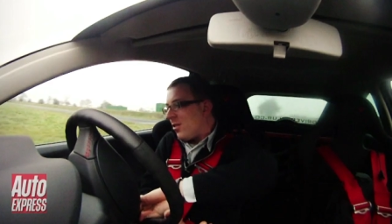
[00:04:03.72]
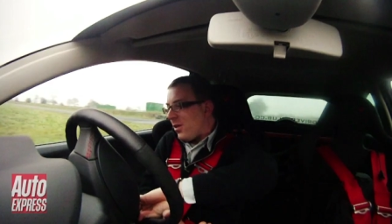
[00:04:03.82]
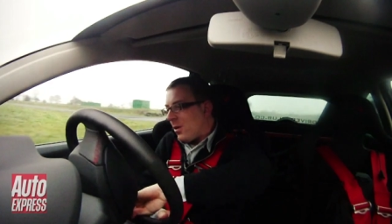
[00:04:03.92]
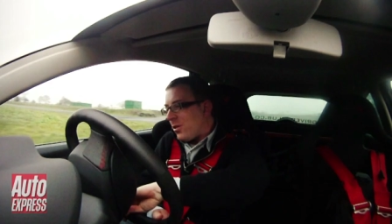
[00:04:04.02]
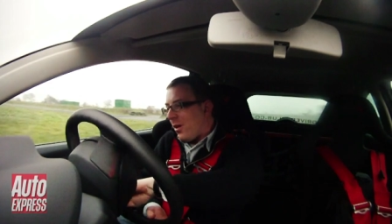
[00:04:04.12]
in
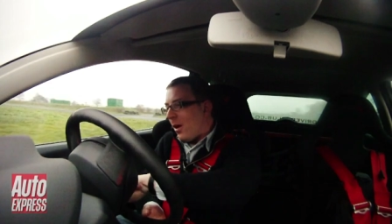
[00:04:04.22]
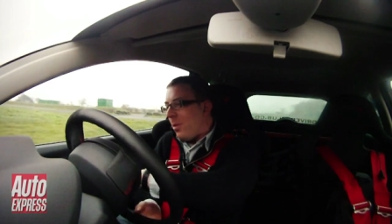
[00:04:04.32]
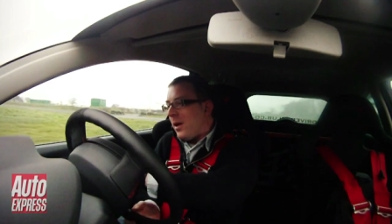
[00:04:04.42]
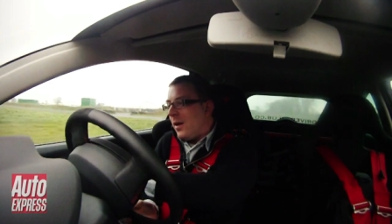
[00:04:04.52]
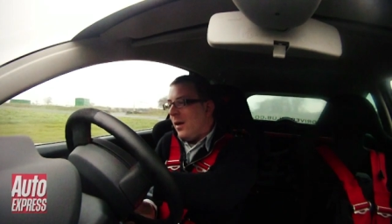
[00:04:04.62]
so
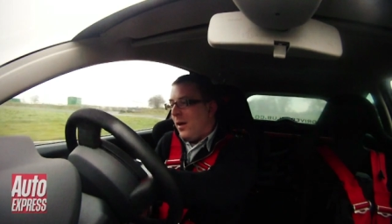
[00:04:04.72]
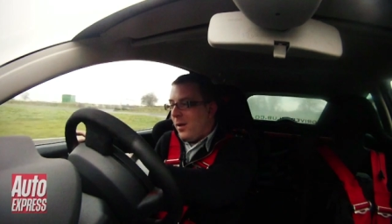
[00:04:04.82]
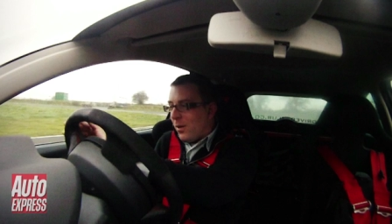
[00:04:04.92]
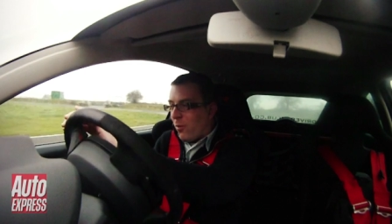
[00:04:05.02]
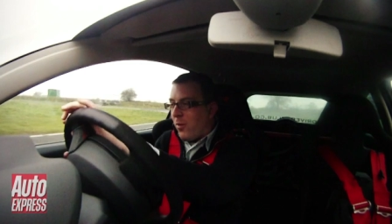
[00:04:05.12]
sharply,
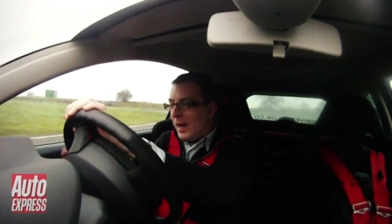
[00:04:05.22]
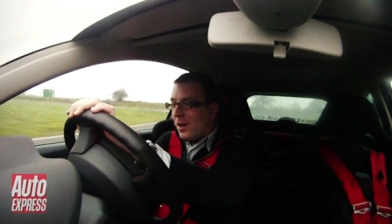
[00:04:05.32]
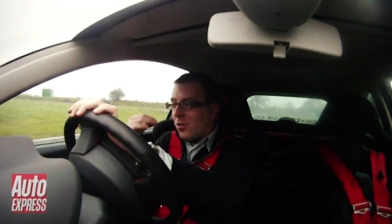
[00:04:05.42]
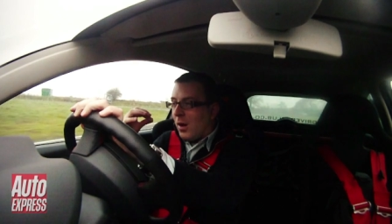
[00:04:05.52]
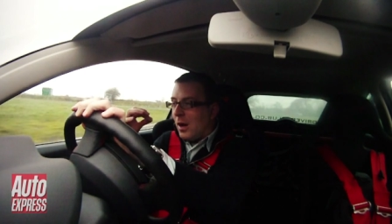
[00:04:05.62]
you can feel
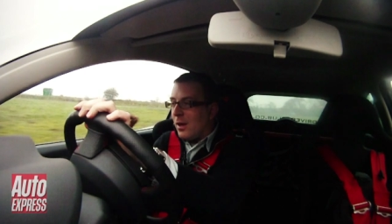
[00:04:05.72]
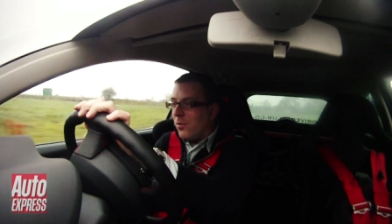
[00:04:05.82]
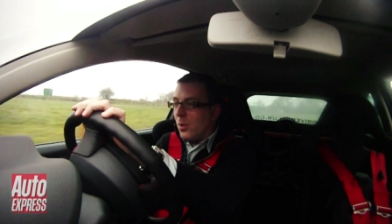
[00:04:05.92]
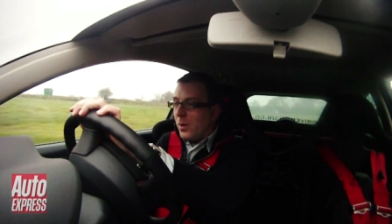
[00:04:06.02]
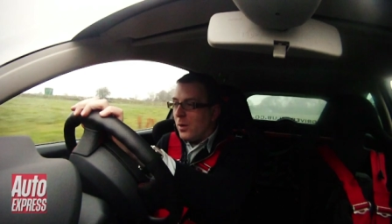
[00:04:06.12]
it trying to
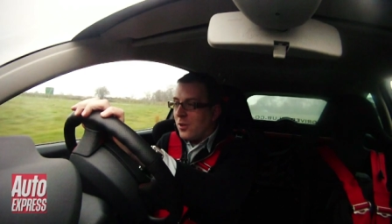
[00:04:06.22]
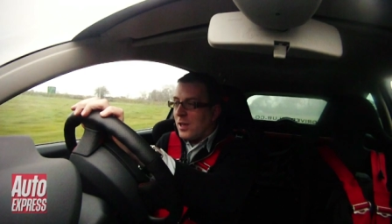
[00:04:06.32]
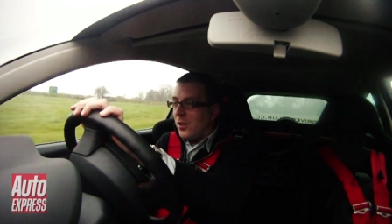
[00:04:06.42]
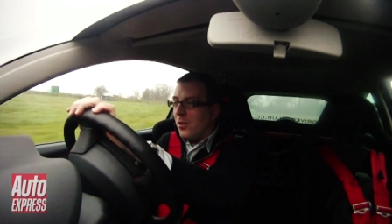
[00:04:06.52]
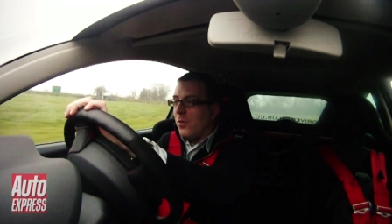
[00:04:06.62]
lift the wheel. The
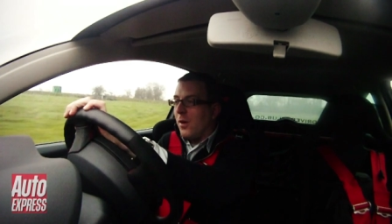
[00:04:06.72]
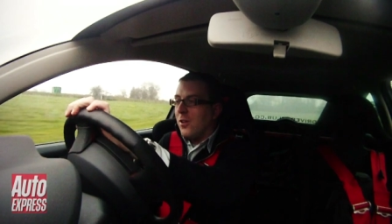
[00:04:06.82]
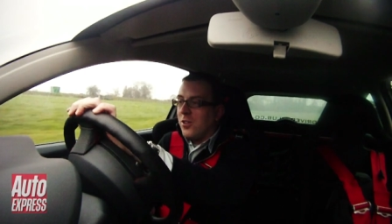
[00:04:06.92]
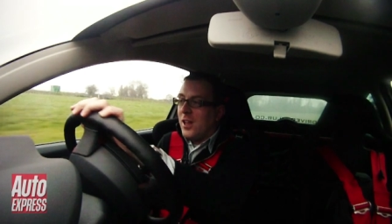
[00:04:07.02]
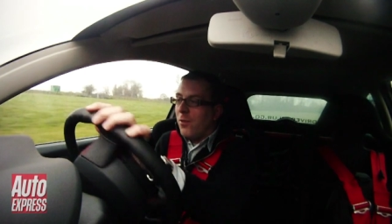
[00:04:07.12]
chassis is very
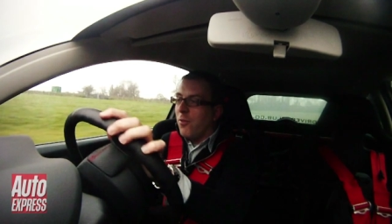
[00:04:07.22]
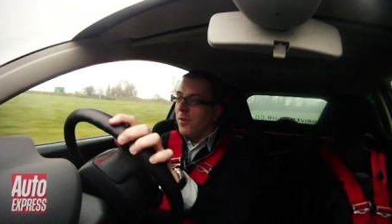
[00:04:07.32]
stiff,